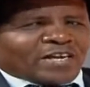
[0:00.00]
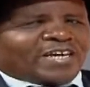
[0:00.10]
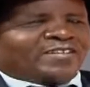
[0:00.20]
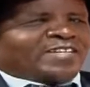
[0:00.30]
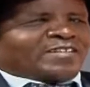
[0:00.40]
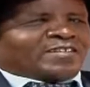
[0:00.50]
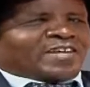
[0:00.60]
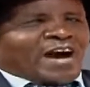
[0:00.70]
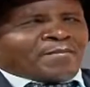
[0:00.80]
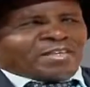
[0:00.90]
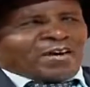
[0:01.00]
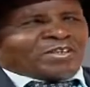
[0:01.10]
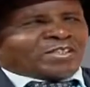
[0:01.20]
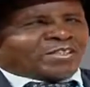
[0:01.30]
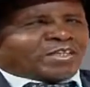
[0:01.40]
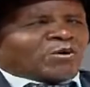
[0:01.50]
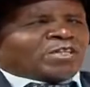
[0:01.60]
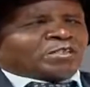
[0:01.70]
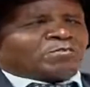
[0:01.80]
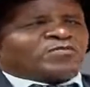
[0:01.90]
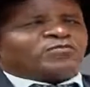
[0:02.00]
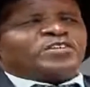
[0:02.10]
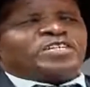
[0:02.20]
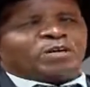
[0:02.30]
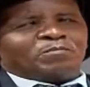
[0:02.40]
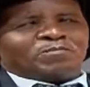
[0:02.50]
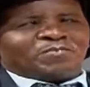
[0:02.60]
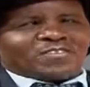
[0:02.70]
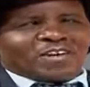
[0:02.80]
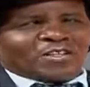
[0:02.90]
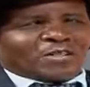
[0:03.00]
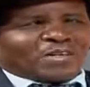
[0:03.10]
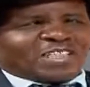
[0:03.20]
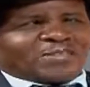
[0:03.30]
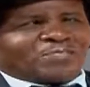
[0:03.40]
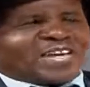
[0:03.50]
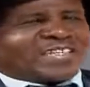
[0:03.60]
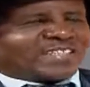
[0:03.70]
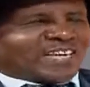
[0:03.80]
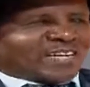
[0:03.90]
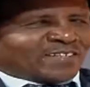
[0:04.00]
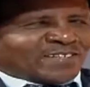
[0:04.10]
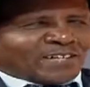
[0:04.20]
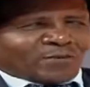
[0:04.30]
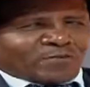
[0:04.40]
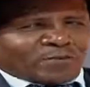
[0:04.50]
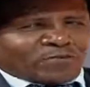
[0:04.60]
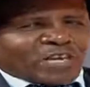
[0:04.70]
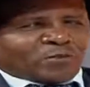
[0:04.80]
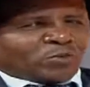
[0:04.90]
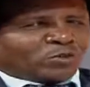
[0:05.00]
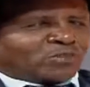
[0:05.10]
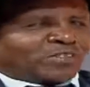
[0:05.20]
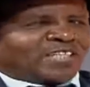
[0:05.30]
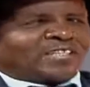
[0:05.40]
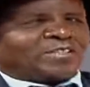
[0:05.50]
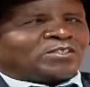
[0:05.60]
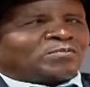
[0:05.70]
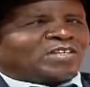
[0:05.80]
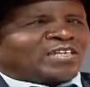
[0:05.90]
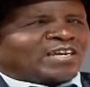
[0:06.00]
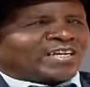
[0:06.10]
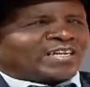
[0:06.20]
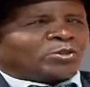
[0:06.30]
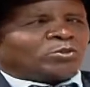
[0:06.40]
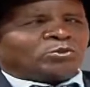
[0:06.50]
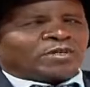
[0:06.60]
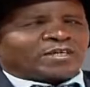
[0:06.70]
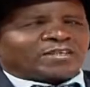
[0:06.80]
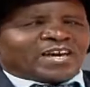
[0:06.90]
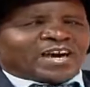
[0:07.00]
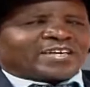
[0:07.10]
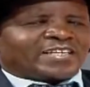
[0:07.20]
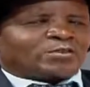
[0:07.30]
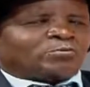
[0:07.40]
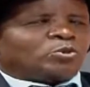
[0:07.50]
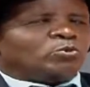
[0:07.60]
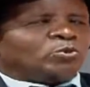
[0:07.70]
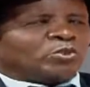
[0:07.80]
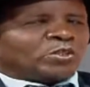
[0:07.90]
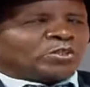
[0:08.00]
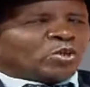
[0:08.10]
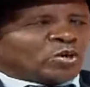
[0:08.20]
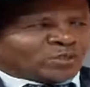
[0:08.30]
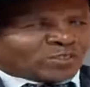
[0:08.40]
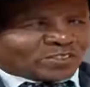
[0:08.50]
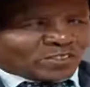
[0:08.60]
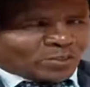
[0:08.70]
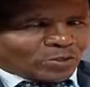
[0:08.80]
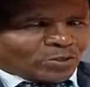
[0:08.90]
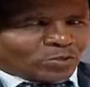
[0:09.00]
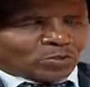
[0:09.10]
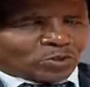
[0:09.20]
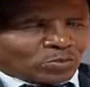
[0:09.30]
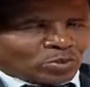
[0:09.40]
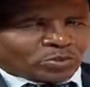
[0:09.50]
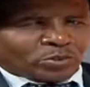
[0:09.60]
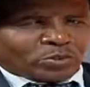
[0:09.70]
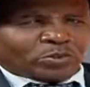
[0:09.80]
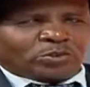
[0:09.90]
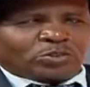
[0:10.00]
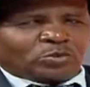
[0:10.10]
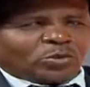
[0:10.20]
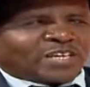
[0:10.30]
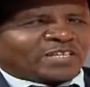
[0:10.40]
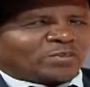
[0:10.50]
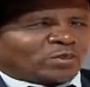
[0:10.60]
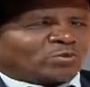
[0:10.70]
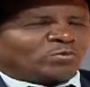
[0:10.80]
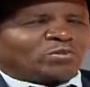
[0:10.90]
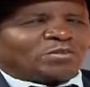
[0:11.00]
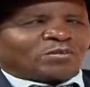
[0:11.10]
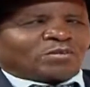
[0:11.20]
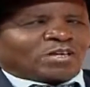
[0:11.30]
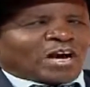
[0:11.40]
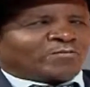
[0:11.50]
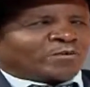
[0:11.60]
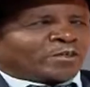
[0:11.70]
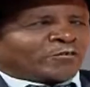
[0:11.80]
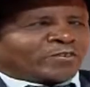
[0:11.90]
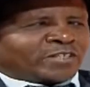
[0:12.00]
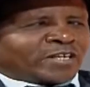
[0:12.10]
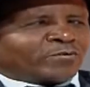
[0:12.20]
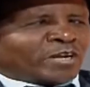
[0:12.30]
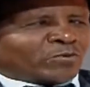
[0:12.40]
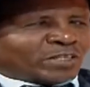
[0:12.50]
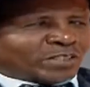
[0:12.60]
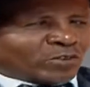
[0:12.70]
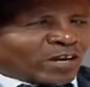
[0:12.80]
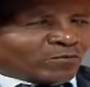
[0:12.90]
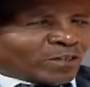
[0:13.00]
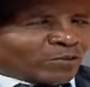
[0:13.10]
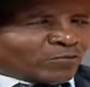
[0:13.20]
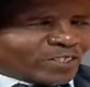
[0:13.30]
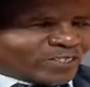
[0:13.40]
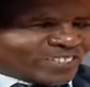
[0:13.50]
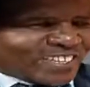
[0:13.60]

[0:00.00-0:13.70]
And then, I mean, I wanted my freedom. I wanted my space, and the faith was presented to me like a case of do's and don'ts. You know, don't smoke, don't drink, don't have girlfriend. I really wanted to have girlfriends.